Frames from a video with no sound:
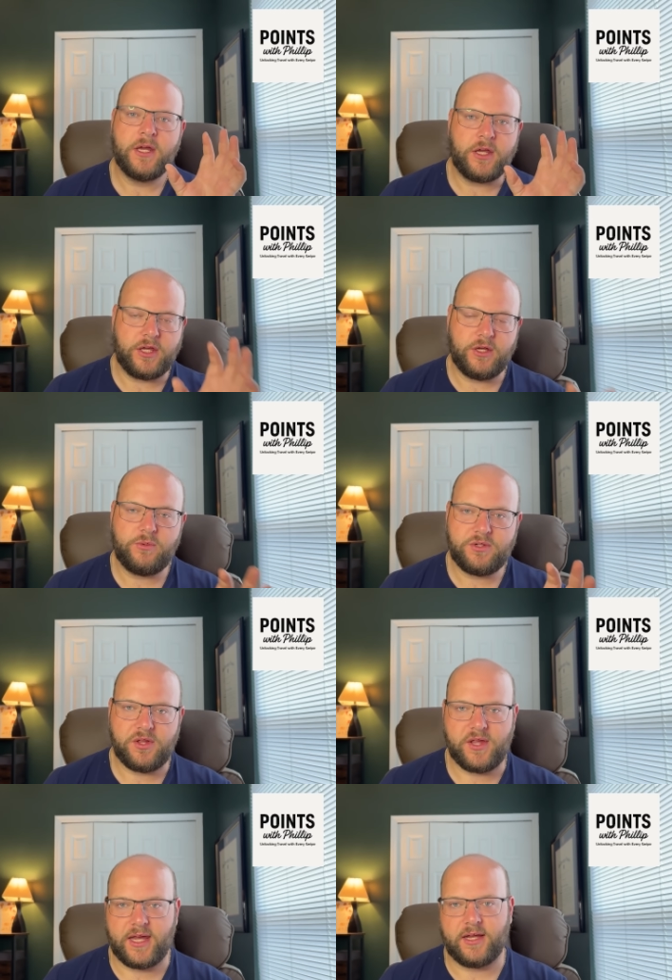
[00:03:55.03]
huge
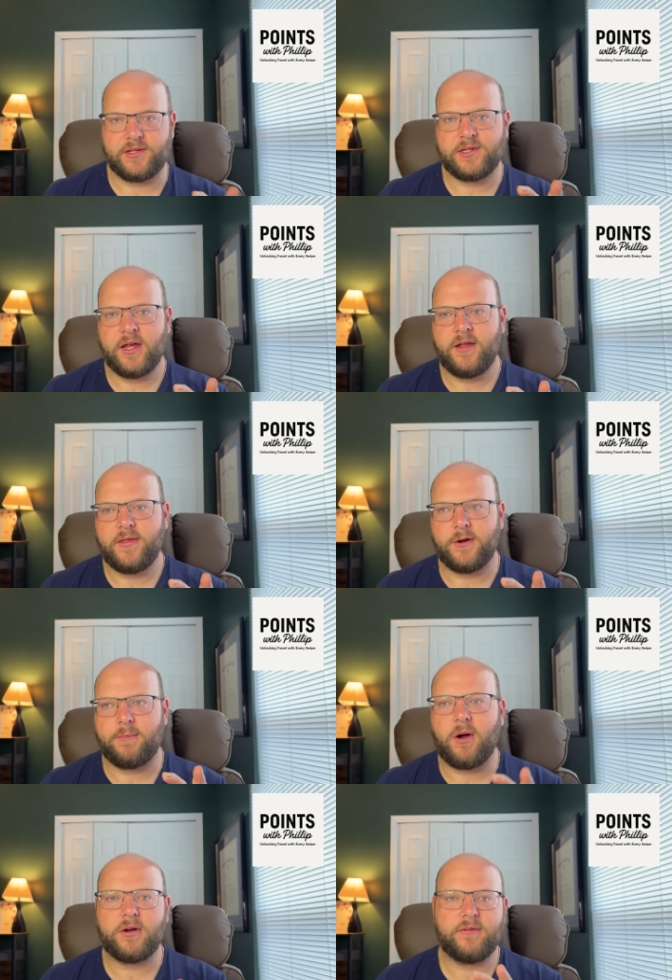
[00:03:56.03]
things that are
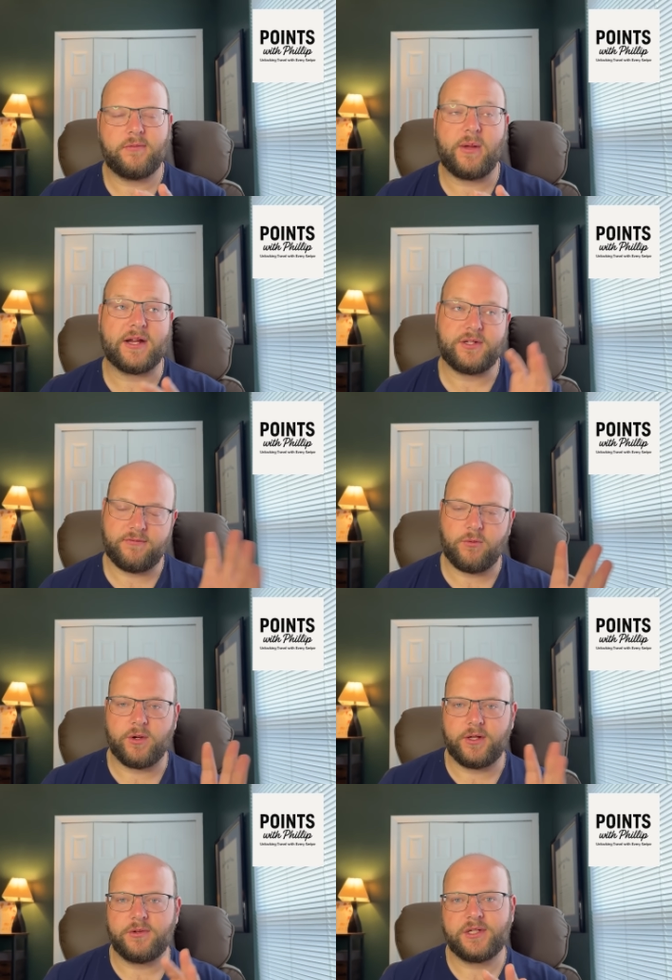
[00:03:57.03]
part of, well, actually four
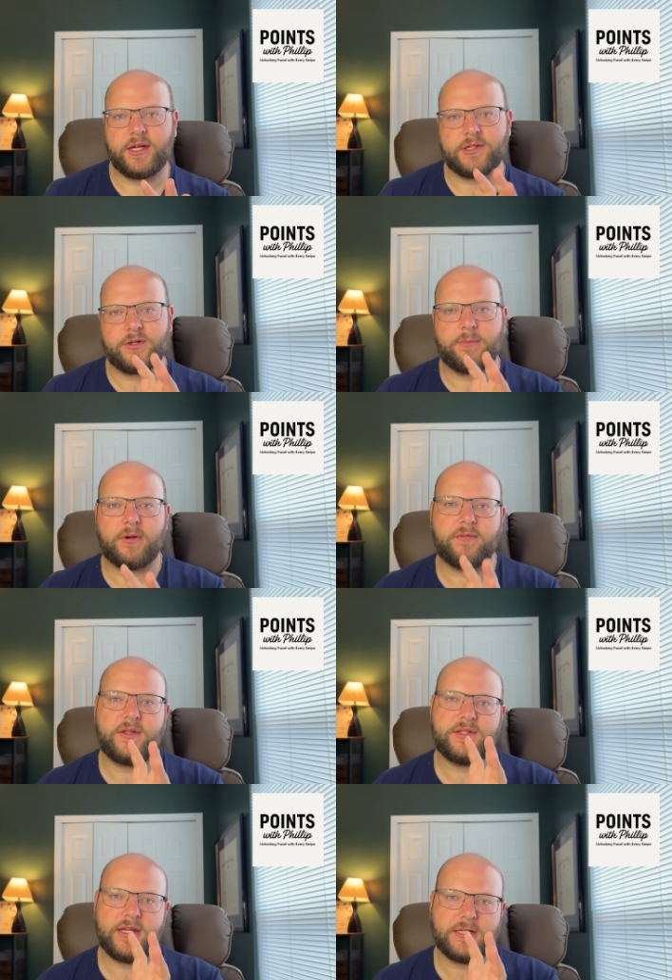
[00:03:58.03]
huge things that are part of
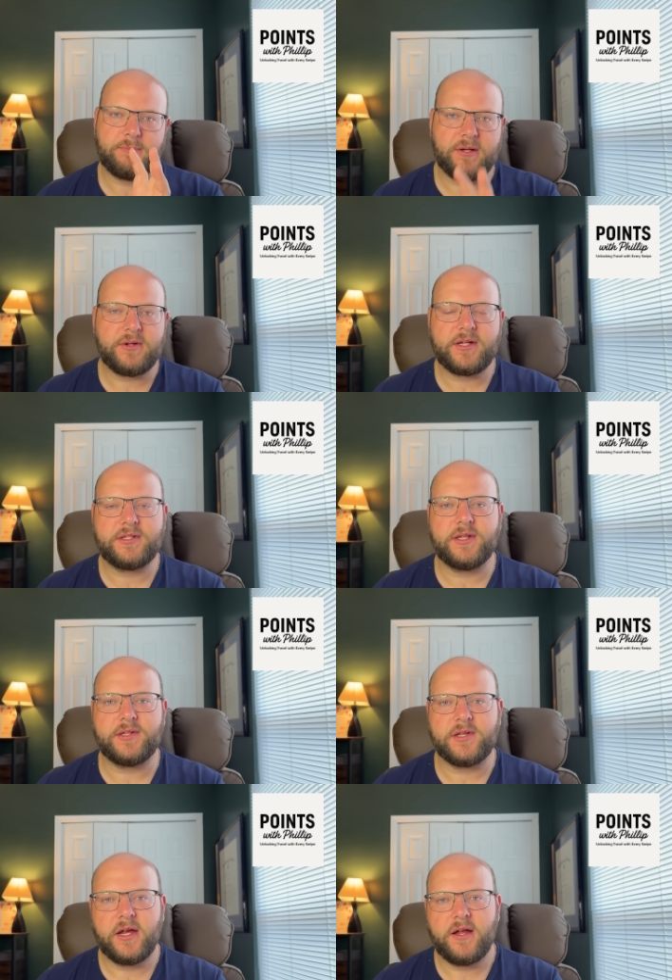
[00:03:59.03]
these
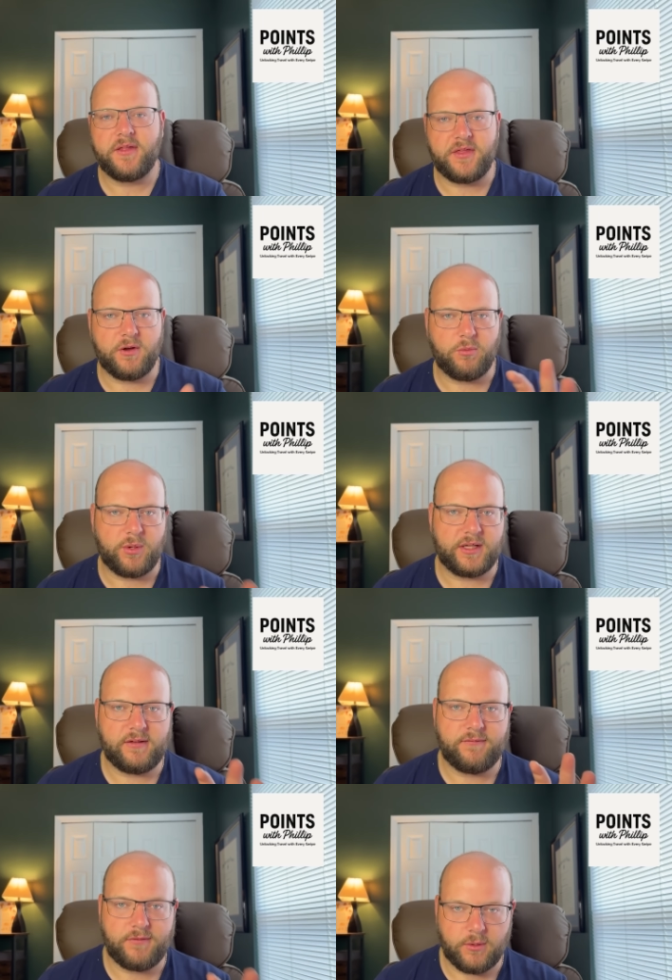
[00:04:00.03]
experiences that they're really
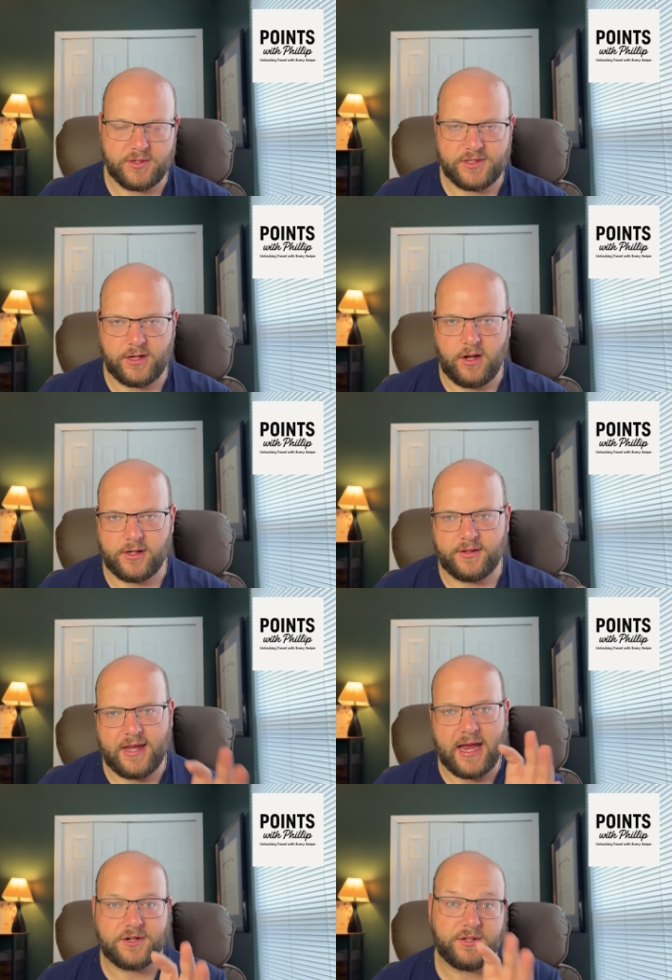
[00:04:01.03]
focusing on. And
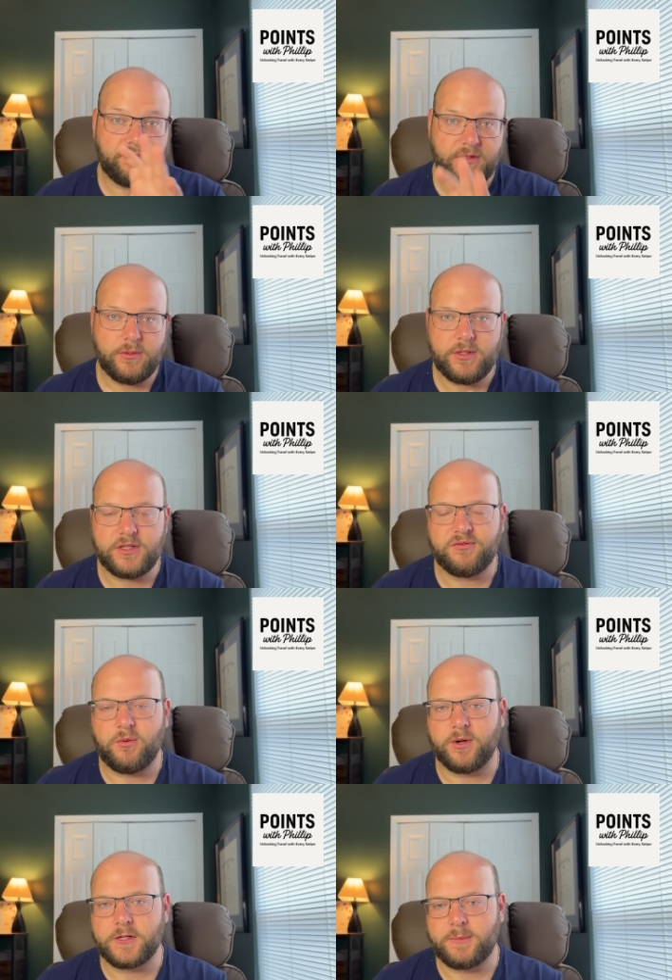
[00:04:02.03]
they actually view these
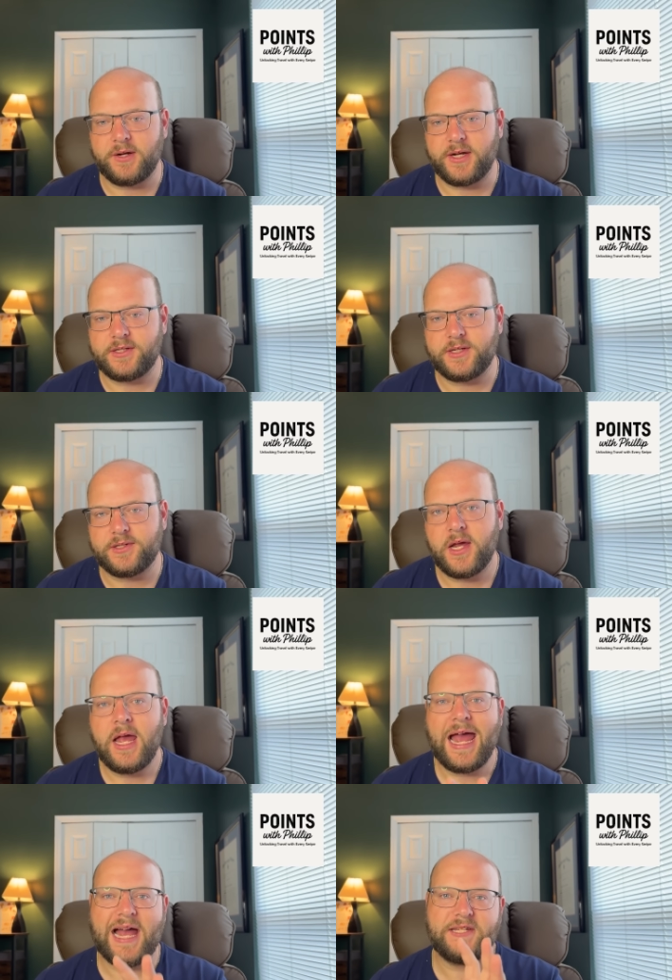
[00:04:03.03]
four experiences
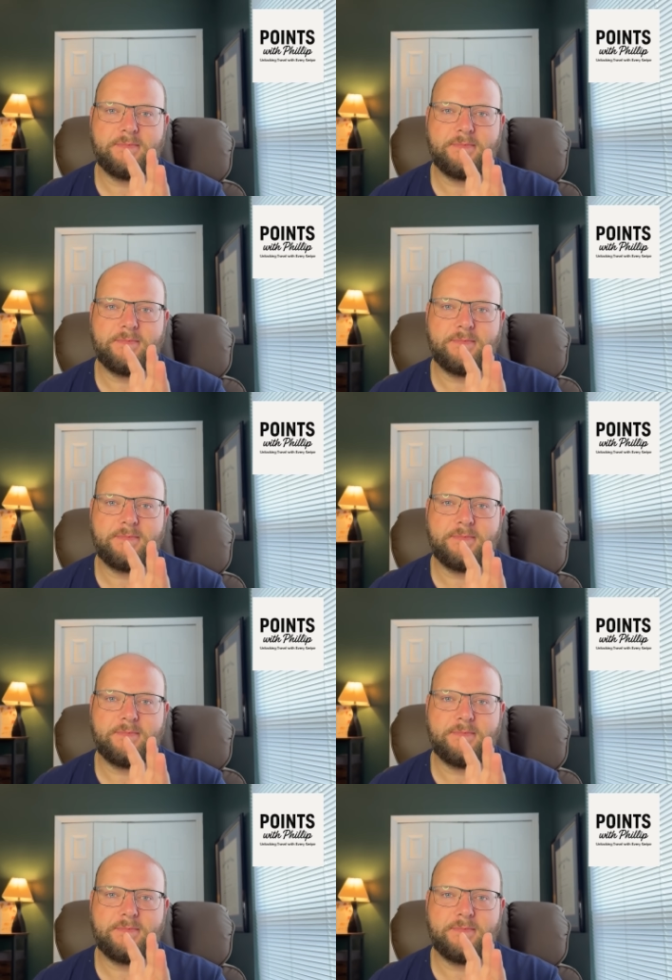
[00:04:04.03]
as